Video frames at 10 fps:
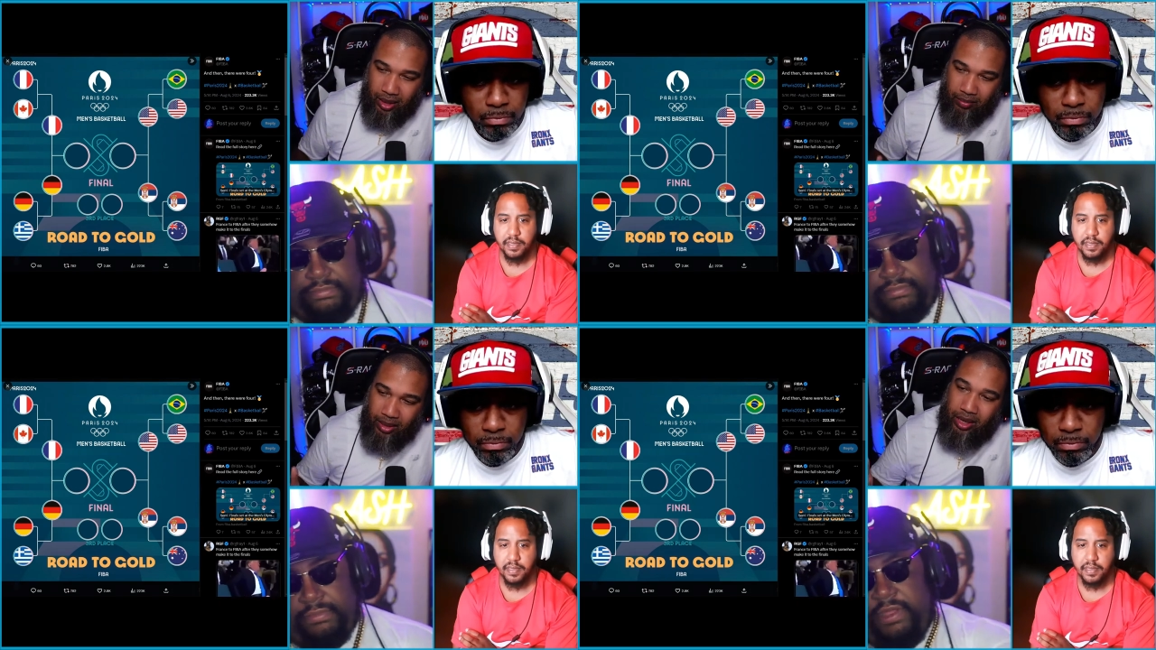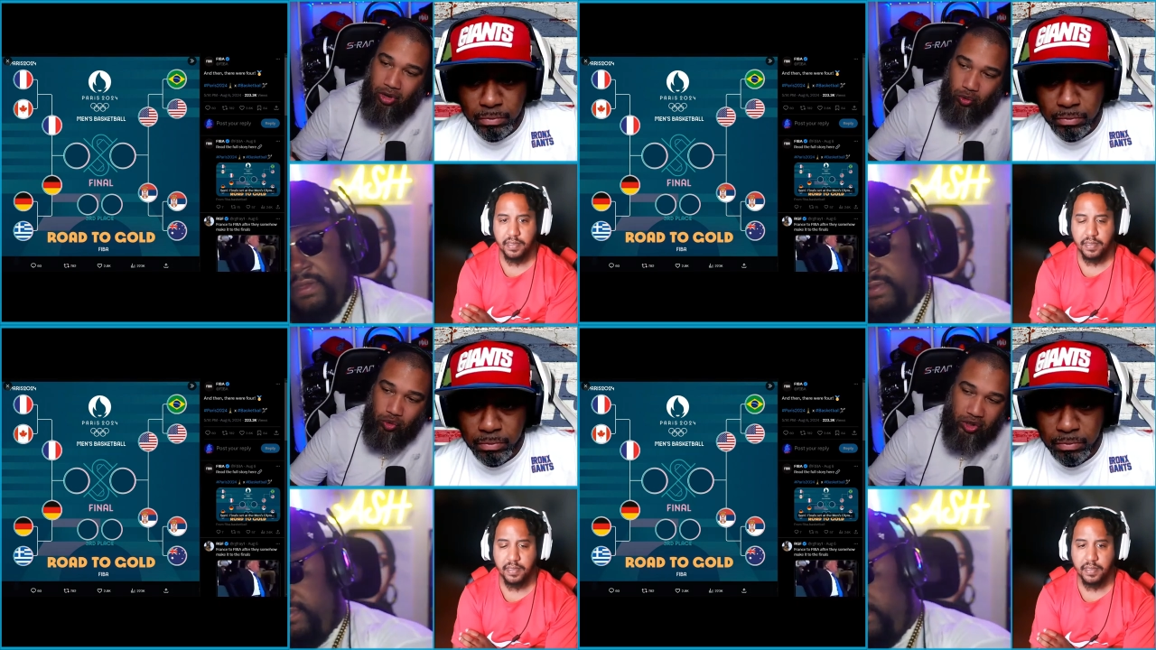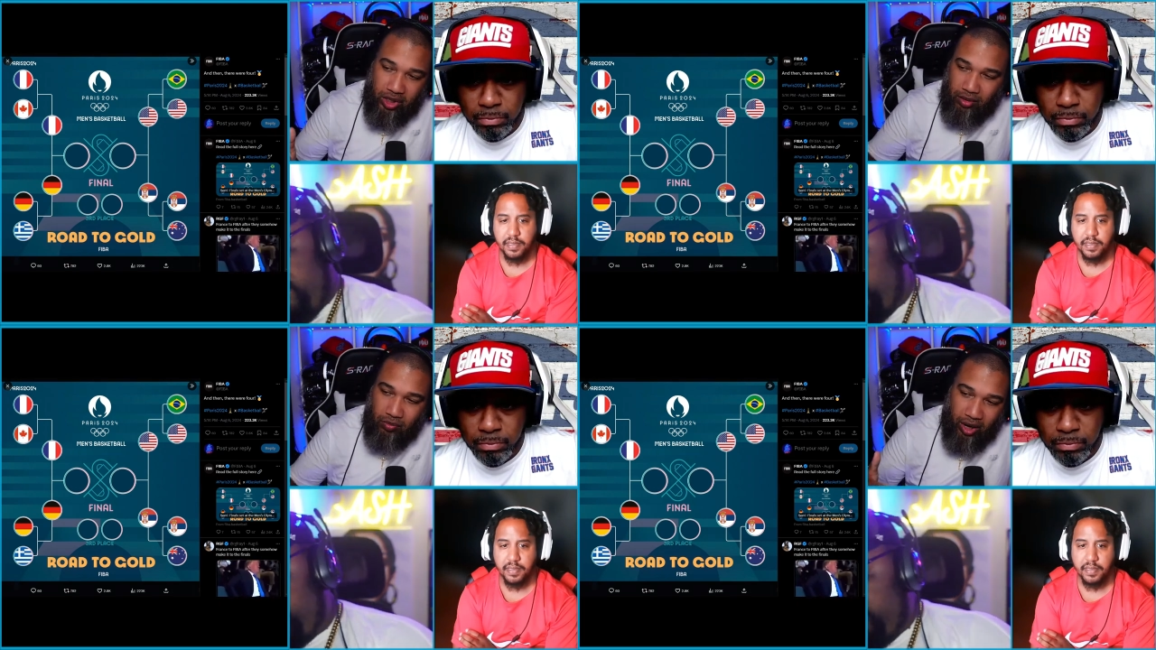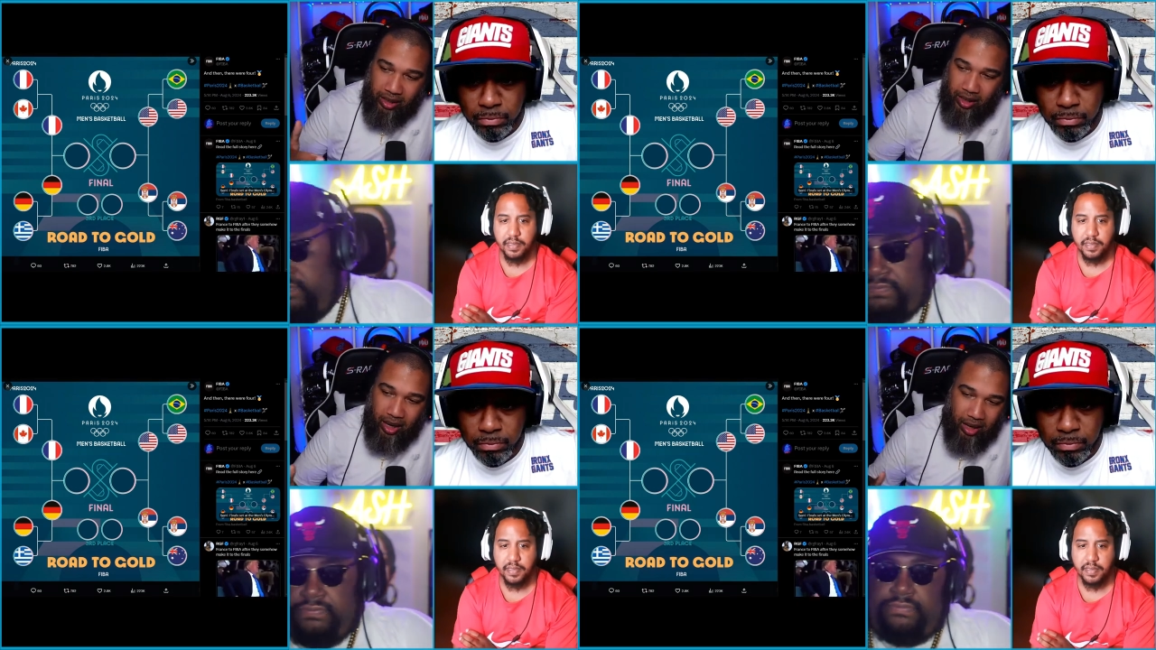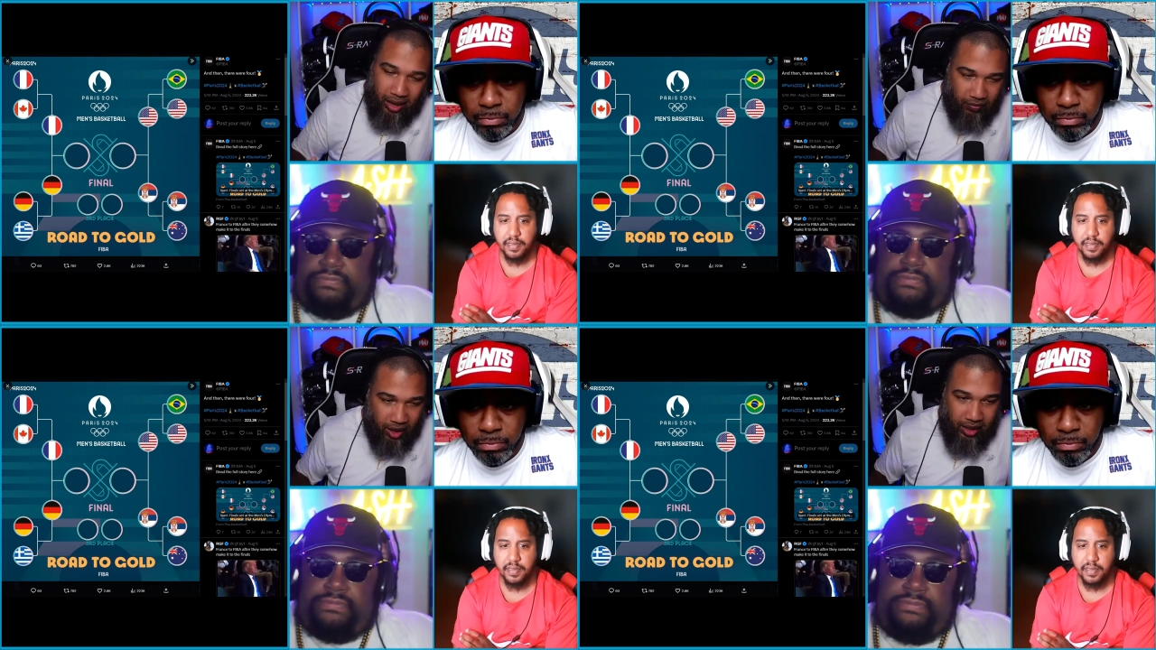Speaker 1: Know I mean? Yeah. you see them right now.
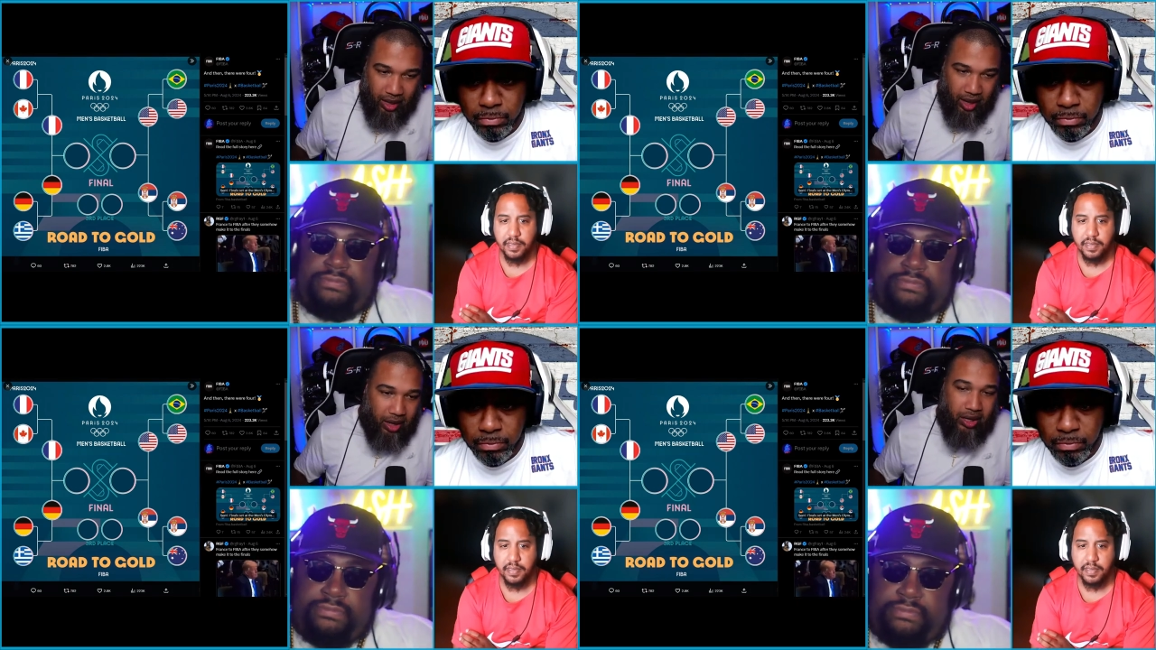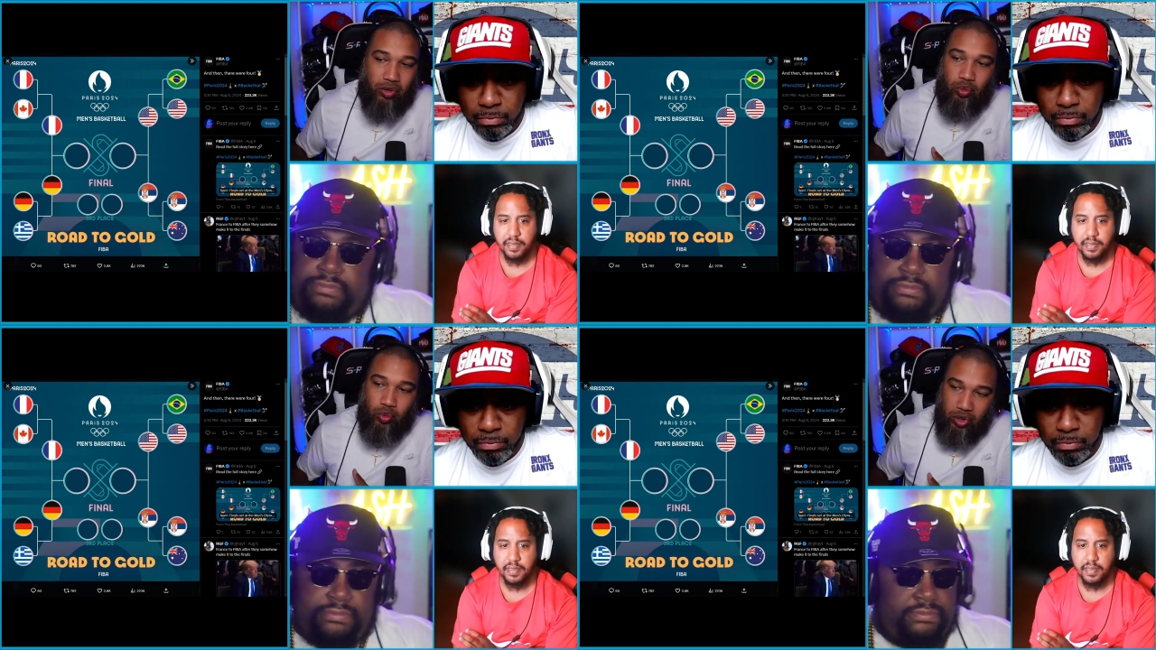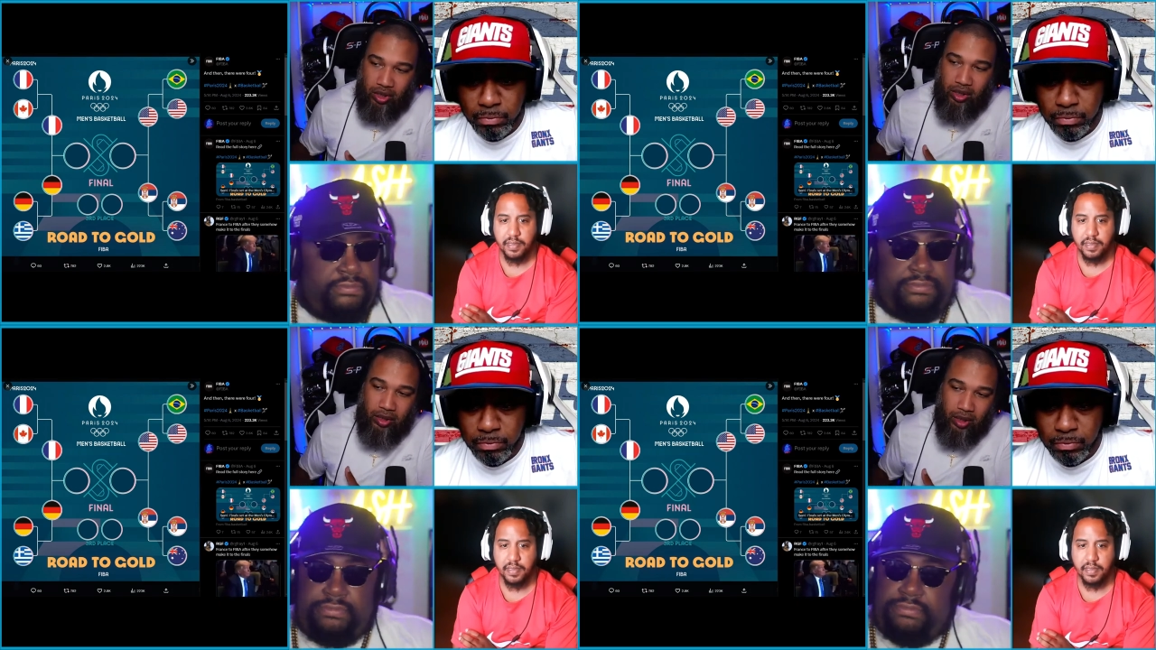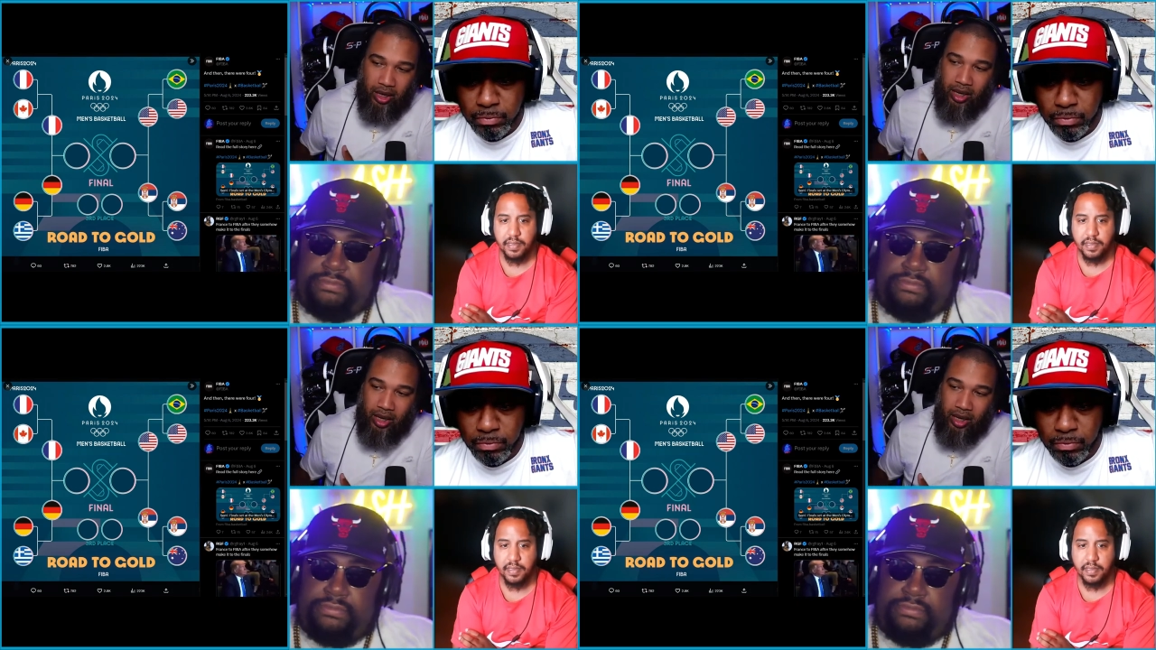Like right now, they you see